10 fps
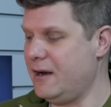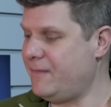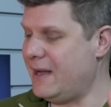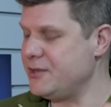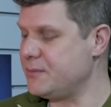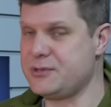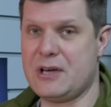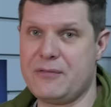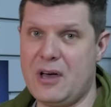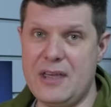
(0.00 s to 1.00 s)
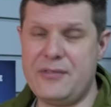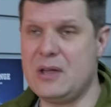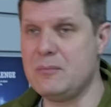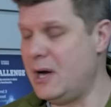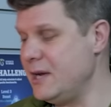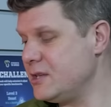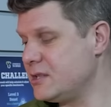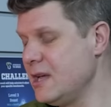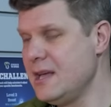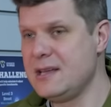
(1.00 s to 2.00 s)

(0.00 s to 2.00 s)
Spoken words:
I found some stuff that I think might just